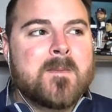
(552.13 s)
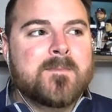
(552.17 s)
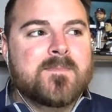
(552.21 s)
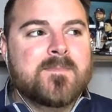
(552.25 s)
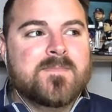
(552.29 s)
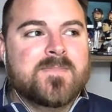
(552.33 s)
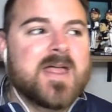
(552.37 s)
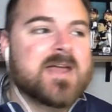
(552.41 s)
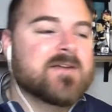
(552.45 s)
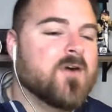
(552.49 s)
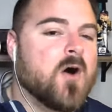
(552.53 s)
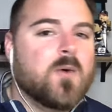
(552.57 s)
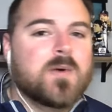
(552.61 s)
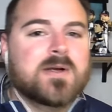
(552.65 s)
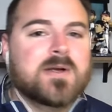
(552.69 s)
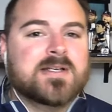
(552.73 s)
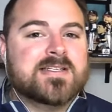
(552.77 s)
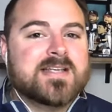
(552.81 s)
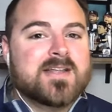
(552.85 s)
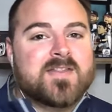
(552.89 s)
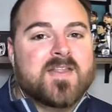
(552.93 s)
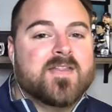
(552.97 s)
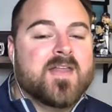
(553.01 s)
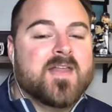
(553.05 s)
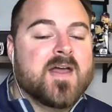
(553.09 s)
They've always
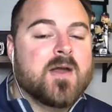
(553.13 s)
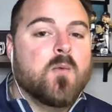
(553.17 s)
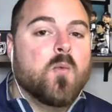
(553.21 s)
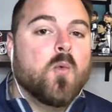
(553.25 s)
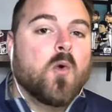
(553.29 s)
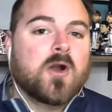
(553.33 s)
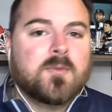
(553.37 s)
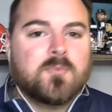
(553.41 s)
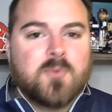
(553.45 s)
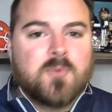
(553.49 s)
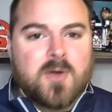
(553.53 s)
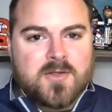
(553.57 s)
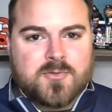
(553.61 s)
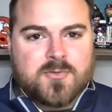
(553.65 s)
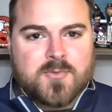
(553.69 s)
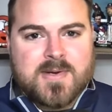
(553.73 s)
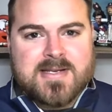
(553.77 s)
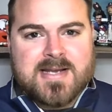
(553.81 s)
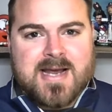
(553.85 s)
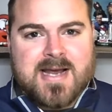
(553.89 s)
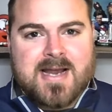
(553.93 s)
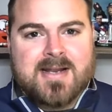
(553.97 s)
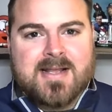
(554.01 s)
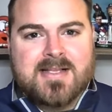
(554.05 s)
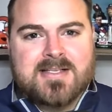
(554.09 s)
said that they want to play three
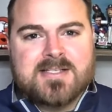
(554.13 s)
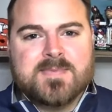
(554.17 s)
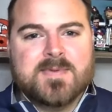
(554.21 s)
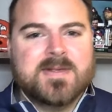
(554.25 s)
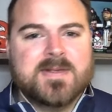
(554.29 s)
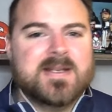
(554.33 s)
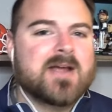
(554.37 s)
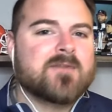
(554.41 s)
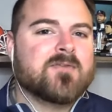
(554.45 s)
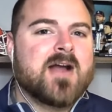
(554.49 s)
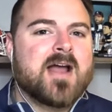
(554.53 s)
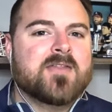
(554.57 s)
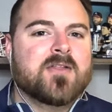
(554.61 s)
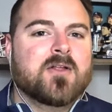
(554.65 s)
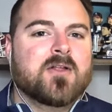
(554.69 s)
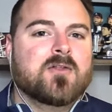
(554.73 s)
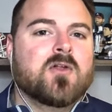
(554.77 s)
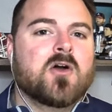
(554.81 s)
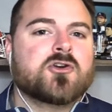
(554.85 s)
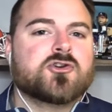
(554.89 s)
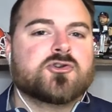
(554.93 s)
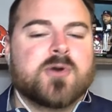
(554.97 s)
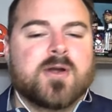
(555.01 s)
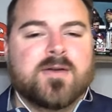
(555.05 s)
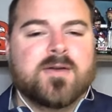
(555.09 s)
tight ends, but never had the
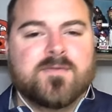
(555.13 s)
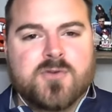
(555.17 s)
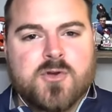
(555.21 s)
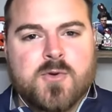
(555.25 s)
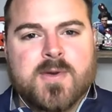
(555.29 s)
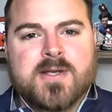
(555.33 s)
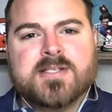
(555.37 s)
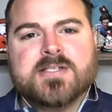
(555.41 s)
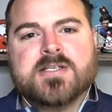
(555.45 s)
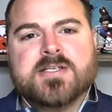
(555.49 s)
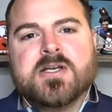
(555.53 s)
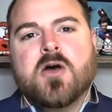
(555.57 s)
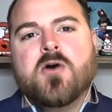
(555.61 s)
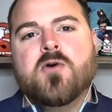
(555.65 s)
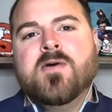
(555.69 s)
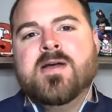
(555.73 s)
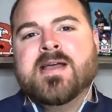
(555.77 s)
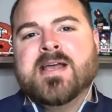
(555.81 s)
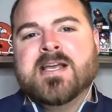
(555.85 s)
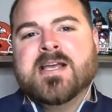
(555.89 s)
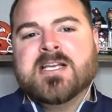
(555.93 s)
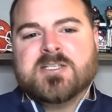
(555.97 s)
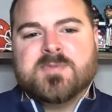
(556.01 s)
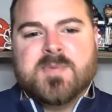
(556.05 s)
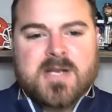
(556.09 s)
luxury of doing so.
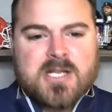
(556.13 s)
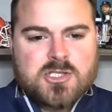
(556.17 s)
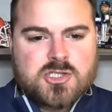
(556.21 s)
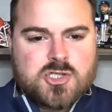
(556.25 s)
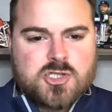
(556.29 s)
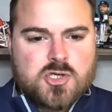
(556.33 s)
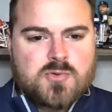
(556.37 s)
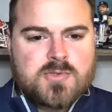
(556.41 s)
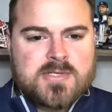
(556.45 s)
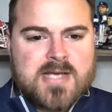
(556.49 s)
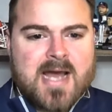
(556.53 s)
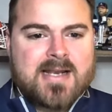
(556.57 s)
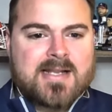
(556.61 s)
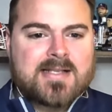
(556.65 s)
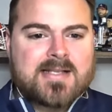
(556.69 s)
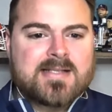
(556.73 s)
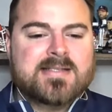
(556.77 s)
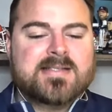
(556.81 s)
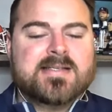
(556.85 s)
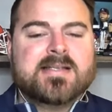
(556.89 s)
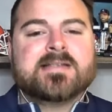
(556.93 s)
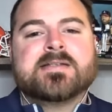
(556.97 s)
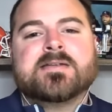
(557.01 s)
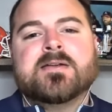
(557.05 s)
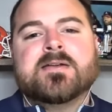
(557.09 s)
It's been a two tight end
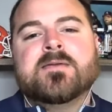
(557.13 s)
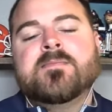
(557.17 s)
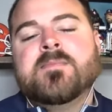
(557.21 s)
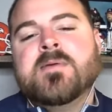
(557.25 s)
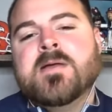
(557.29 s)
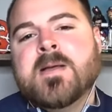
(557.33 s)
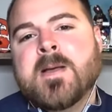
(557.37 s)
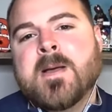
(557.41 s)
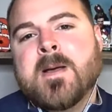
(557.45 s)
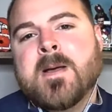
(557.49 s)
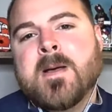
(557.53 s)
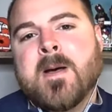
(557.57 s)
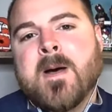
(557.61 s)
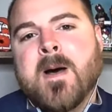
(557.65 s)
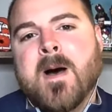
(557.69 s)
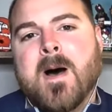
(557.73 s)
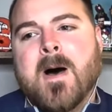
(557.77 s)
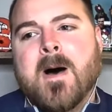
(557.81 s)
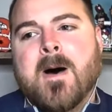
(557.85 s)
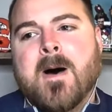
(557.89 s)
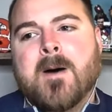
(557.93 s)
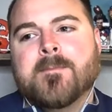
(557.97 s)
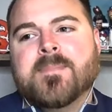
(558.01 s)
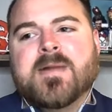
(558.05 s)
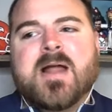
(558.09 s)
system.
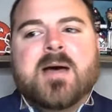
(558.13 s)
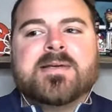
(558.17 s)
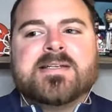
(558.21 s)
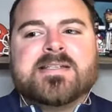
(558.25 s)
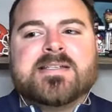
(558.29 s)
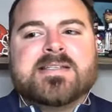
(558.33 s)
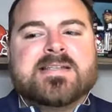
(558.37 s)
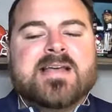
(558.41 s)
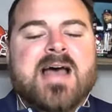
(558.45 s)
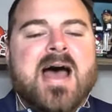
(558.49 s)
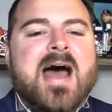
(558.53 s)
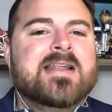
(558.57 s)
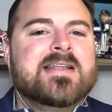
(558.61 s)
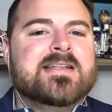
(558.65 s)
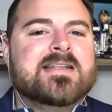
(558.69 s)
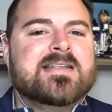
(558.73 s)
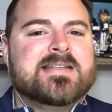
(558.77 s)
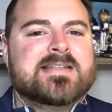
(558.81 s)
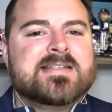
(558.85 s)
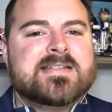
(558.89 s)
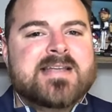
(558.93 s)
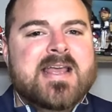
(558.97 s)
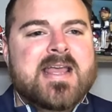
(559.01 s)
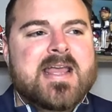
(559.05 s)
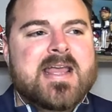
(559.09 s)
But I'm excited to
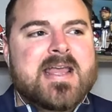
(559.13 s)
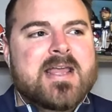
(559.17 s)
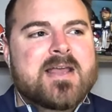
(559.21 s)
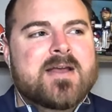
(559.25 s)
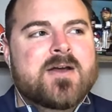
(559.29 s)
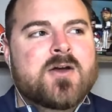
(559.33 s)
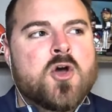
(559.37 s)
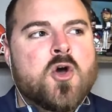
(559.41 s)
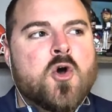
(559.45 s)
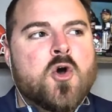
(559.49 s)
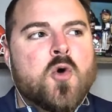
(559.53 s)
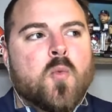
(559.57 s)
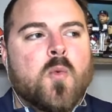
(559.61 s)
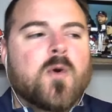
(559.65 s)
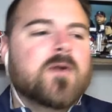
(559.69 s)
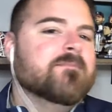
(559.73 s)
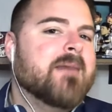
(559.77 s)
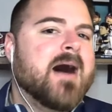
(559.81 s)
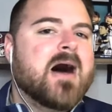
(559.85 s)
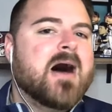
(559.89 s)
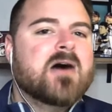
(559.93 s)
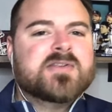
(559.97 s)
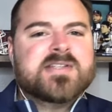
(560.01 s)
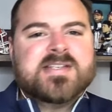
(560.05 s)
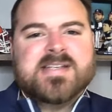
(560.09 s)
see what
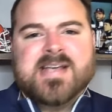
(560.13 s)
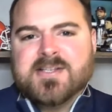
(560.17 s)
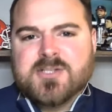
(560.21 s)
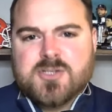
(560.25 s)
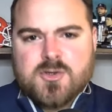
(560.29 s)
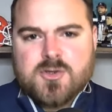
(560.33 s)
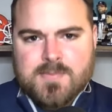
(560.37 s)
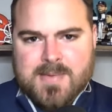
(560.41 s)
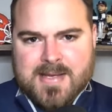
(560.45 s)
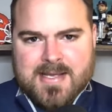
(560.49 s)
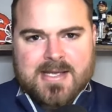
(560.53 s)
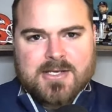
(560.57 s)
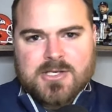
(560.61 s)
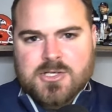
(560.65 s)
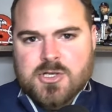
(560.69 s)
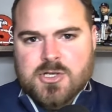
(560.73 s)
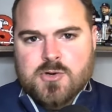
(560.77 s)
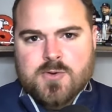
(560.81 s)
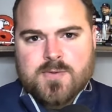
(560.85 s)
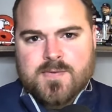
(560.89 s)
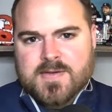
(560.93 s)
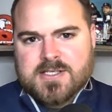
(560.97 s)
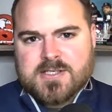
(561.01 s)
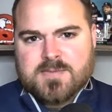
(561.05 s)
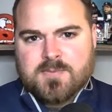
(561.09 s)
Miles Kitzelman can
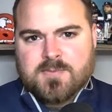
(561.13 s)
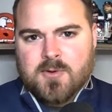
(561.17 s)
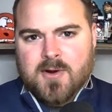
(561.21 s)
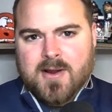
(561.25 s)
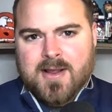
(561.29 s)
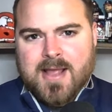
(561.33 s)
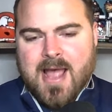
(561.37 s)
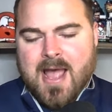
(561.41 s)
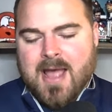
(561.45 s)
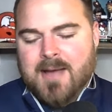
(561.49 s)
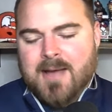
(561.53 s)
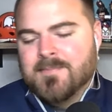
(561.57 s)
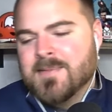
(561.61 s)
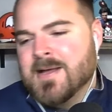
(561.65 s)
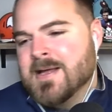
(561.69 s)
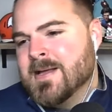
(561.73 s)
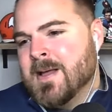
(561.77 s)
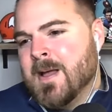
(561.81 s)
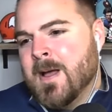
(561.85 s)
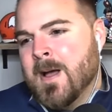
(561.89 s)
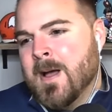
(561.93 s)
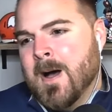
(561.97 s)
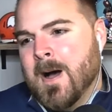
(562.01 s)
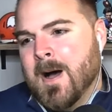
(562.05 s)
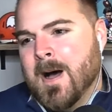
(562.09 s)
do in this spring game.
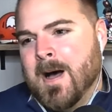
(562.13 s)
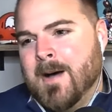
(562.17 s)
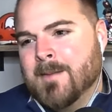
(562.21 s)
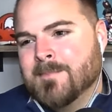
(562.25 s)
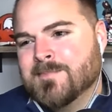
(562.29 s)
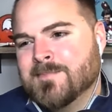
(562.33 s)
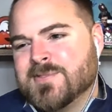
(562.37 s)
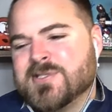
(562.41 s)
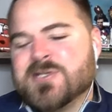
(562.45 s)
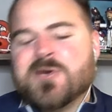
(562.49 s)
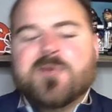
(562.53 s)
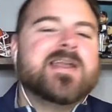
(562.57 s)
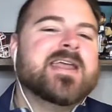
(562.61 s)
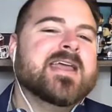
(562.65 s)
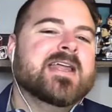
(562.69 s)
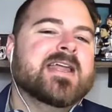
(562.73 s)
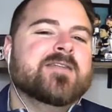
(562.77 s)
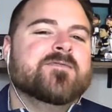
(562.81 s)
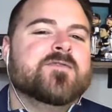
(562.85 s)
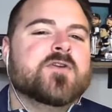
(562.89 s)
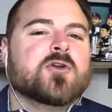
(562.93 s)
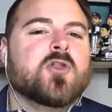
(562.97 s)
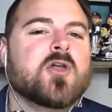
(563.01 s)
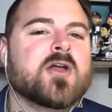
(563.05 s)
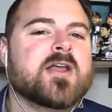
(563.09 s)
So again,
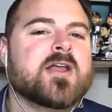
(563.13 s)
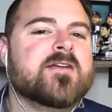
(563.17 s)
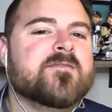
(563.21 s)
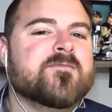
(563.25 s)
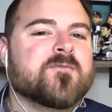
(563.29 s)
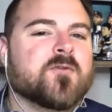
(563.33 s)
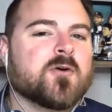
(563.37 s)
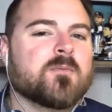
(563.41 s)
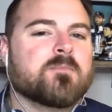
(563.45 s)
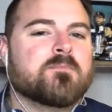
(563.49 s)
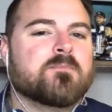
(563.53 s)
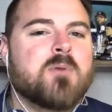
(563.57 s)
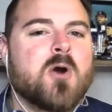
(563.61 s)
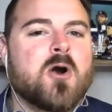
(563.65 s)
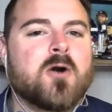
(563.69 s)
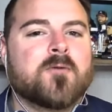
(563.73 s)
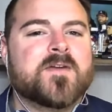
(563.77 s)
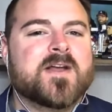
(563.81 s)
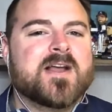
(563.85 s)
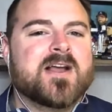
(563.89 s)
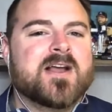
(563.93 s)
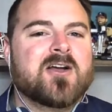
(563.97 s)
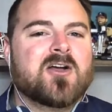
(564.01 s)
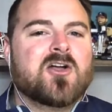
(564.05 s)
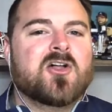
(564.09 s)
if you're looking for a
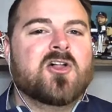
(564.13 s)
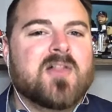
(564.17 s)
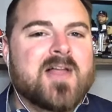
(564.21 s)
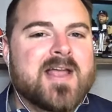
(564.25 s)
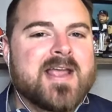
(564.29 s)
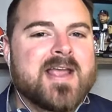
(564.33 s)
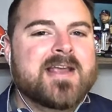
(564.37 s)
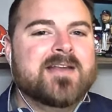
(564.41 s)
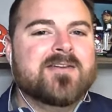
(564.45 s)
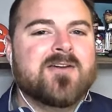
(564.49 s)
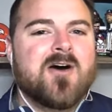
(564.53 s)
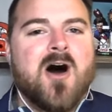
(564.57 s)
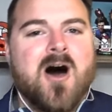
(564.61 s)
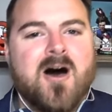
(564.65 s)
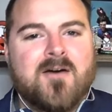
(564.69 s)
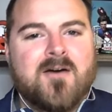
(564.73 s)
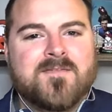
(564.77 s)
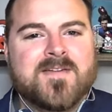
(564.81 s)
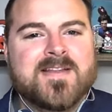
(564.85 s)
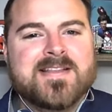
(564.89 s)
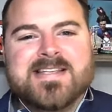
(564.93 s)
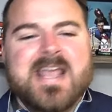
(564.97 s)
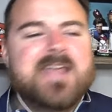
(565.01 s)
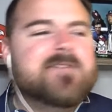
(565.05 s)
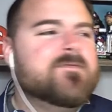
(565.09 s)
perfect, clean
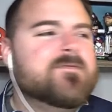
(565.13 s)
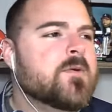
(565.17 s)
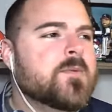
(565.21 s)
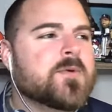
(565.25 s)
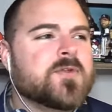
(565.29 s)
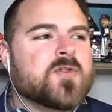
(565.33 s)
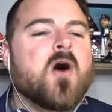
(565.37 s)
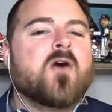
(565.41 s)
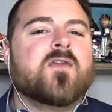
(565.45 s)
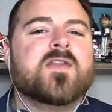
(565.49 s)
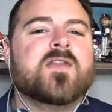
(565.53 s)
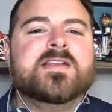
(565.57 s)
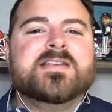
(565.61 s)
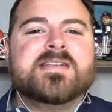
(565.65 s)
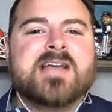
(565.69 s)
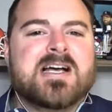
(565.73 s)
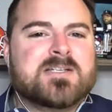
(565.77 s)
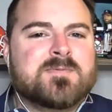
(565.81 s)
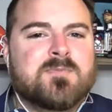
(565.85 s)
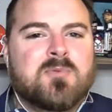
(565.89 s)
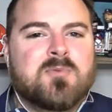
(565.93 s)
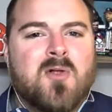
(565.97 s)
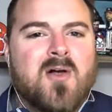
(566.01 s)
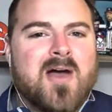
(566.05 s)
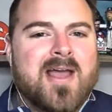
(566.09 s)
offense, even with all these
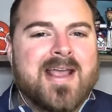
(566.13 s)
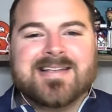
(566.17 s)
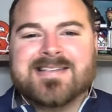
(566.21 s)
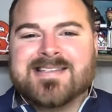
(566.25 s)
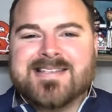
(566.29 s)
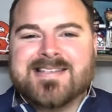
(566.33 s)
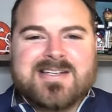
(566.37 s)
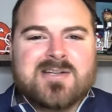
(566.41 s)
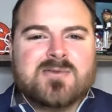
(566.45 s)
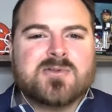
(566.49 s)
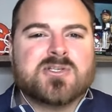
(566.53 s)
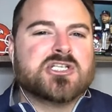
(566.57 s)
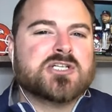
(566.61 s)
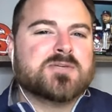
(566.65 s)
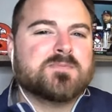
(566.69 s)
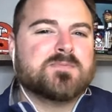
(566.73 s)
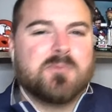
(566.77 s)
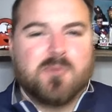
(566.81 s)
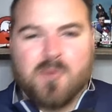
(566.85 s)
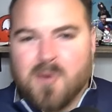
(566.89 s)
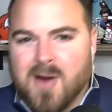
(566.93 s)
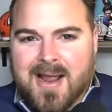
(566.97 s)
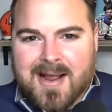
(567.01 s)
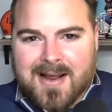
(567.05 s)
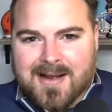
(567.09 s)
guys playing, it's still
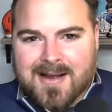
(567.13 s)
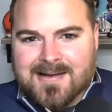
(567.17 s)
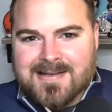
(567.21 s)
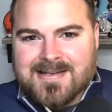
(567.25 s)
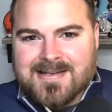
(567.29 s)
spring.